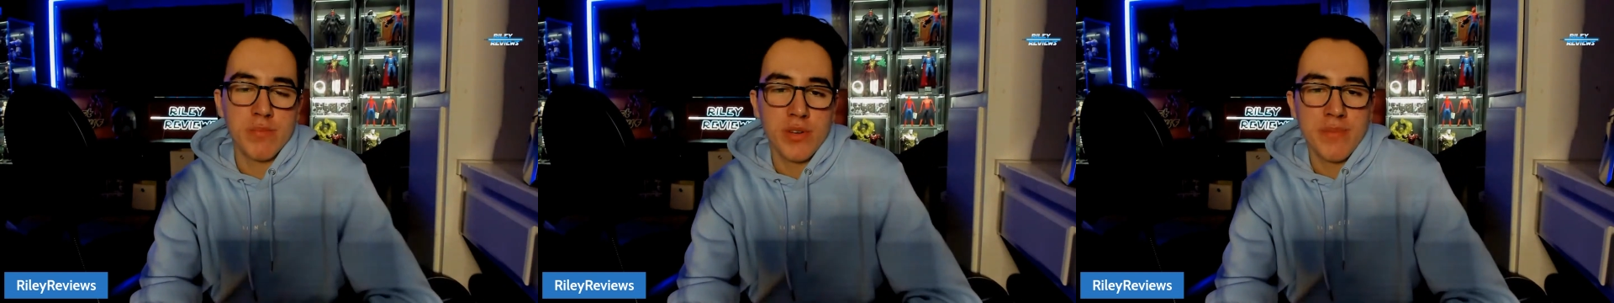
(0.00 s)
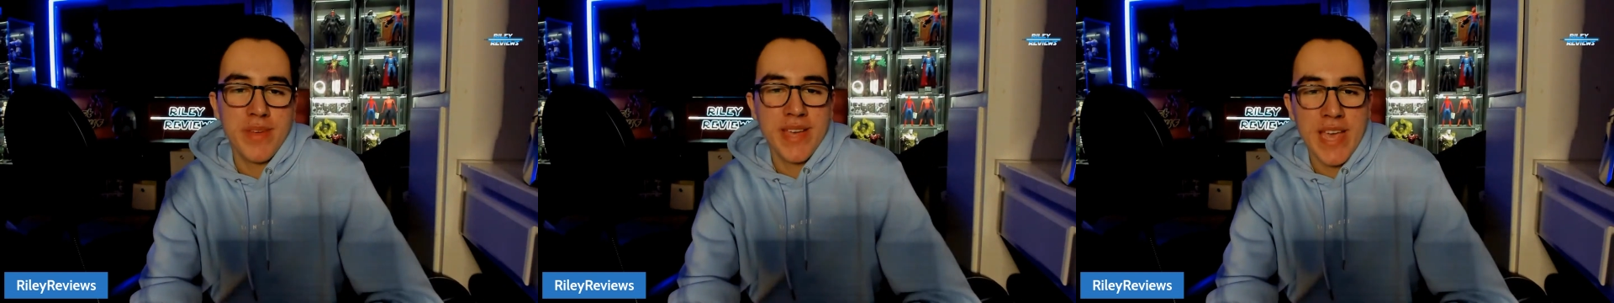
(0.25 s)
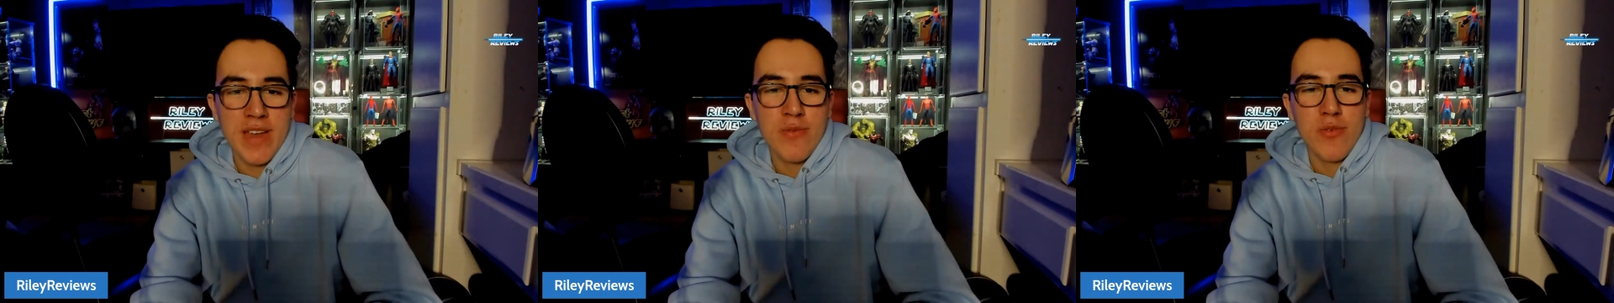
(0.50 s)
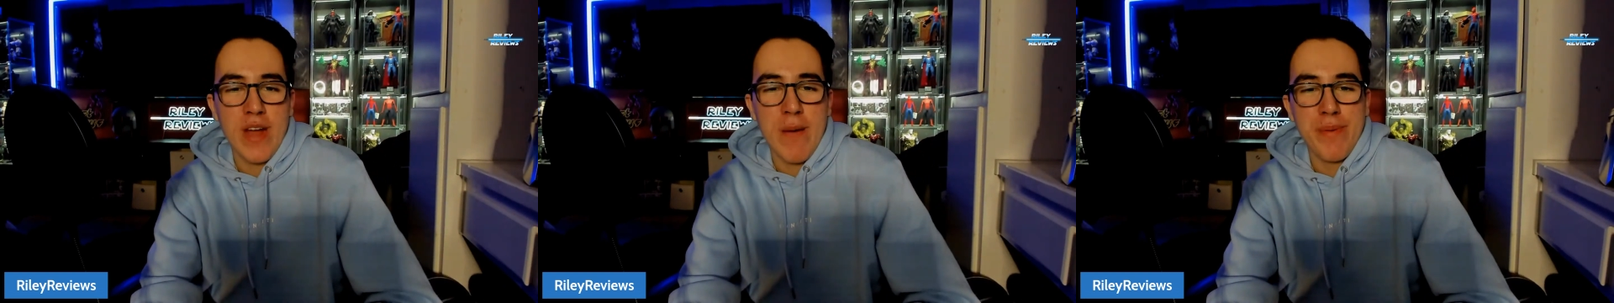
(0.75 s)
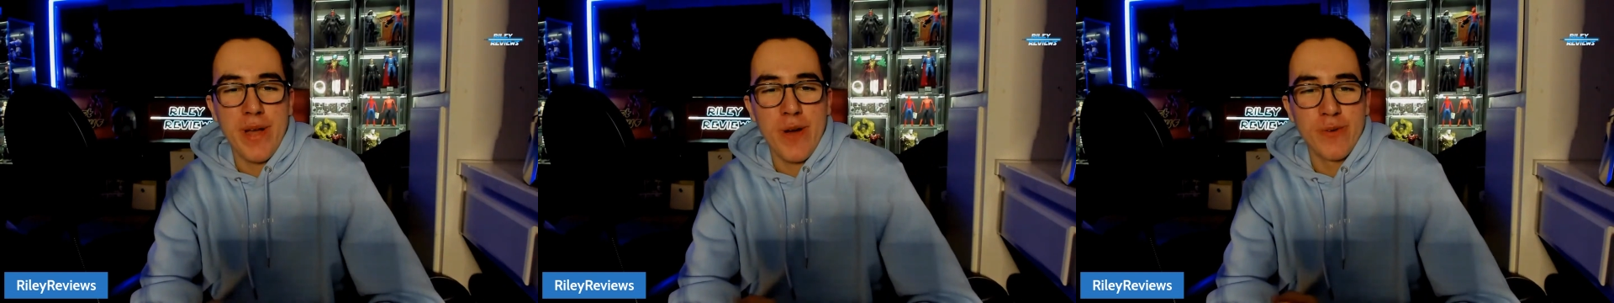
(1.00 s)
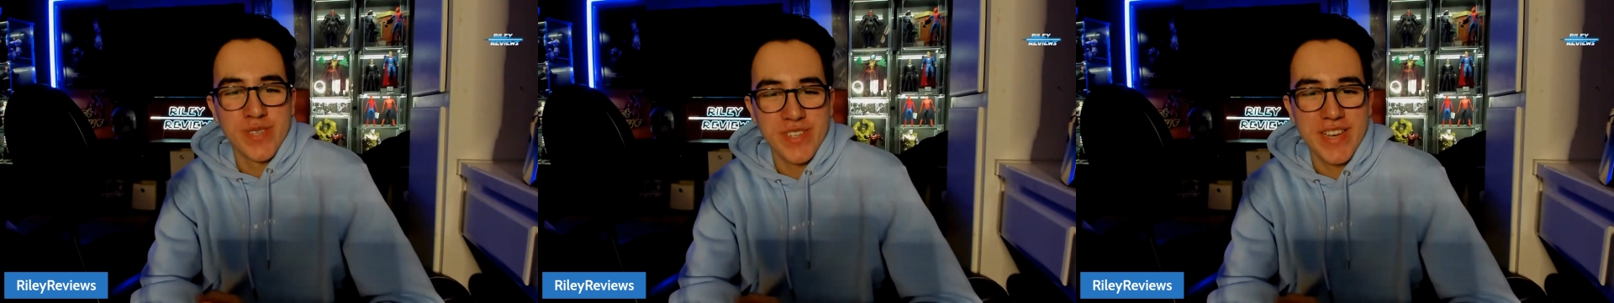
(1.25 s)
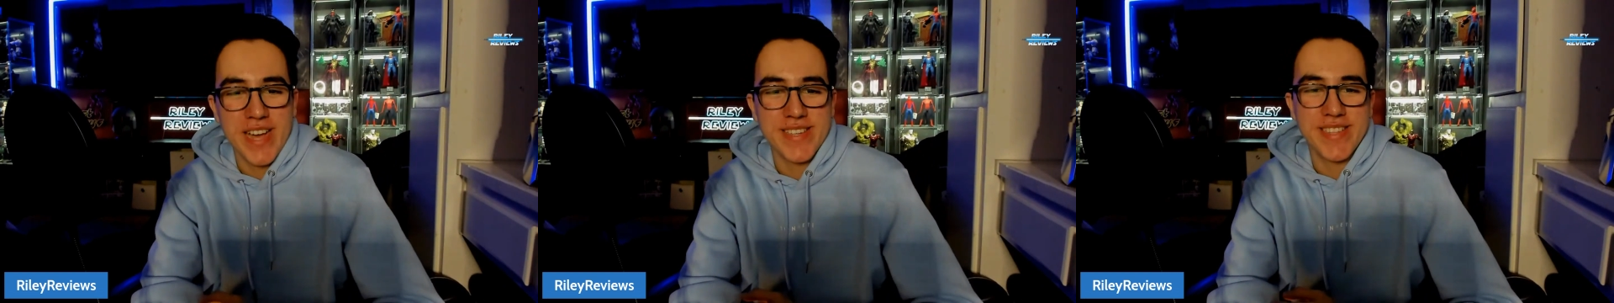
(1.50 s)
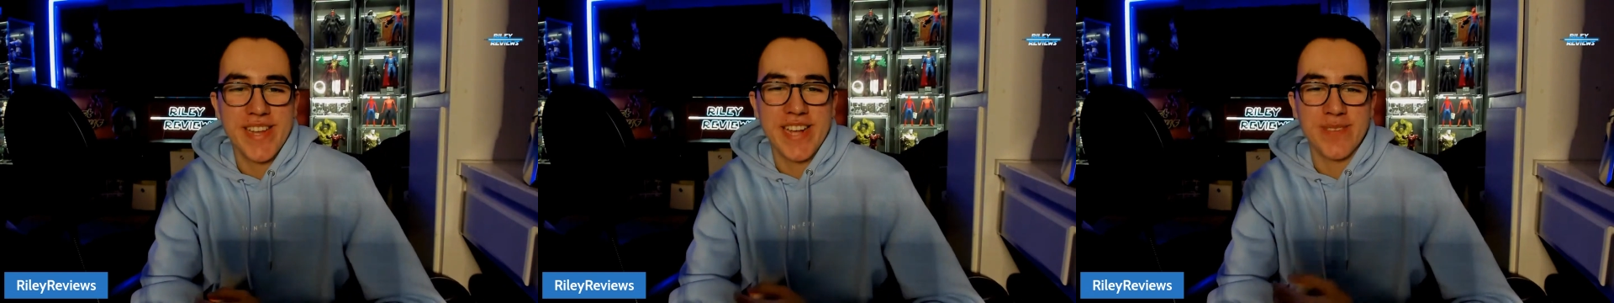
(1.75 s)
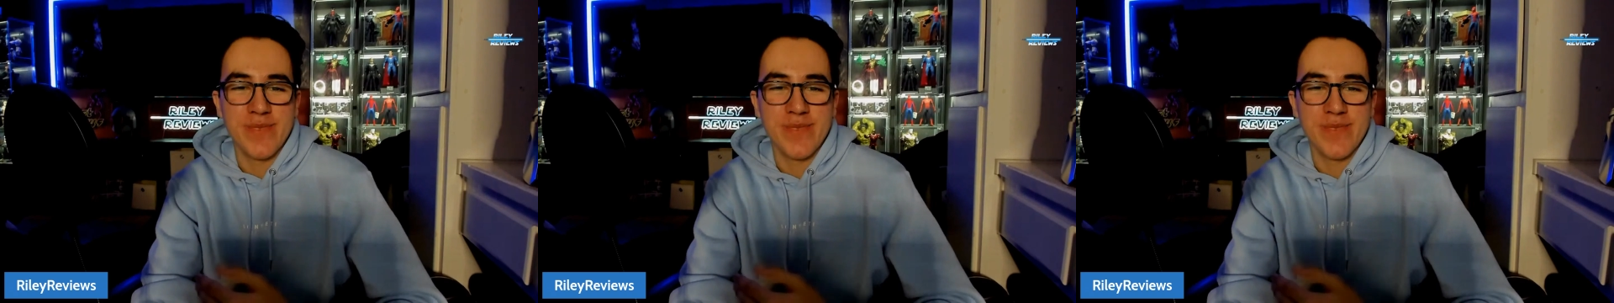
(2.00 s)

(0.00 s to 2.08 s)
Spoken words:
But again, we'll wrap it here. We'll see you guys in the next